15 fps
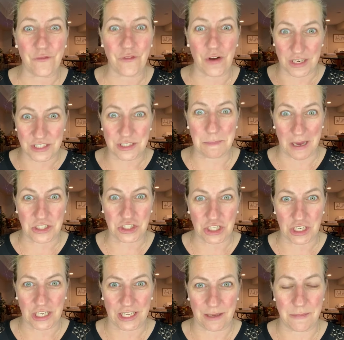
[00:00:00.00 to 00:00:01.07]

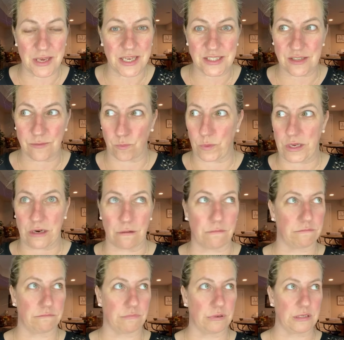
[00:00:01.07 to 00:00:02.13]
especially because we
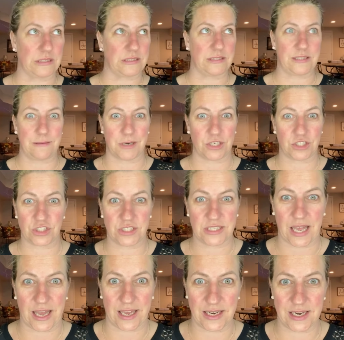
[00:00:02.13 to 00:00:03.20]
don't really see much
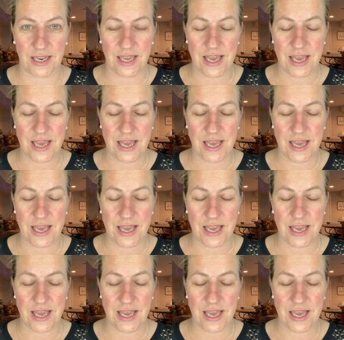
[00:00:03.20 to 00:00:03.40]
sun